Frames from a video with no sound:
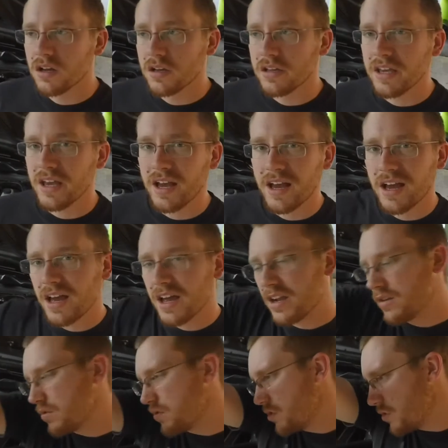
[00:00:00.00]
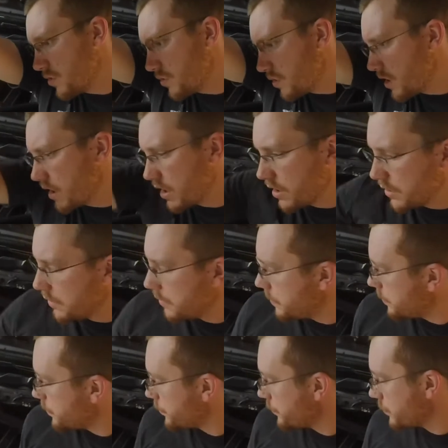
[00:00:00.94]
Yeah, I don't
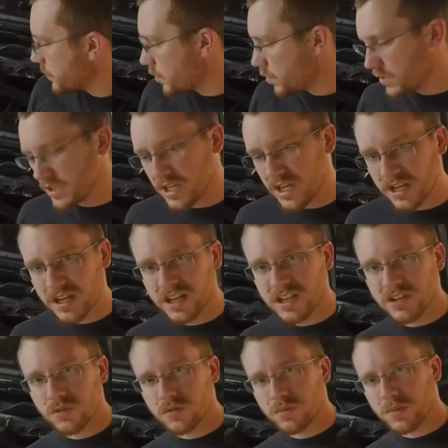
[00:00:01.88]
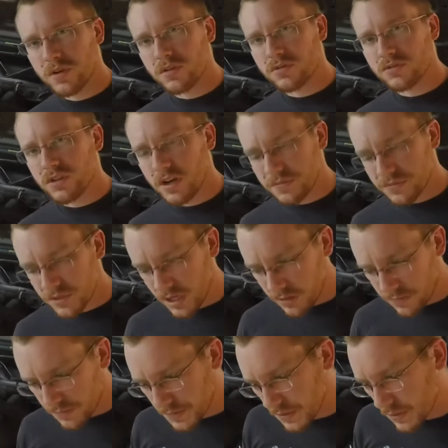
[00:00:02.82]
know what the heck I did with my old
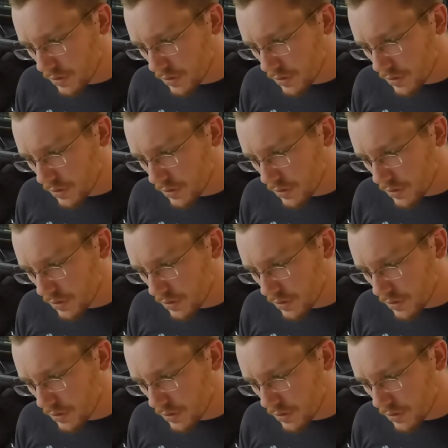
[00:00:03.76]
Driveshaft,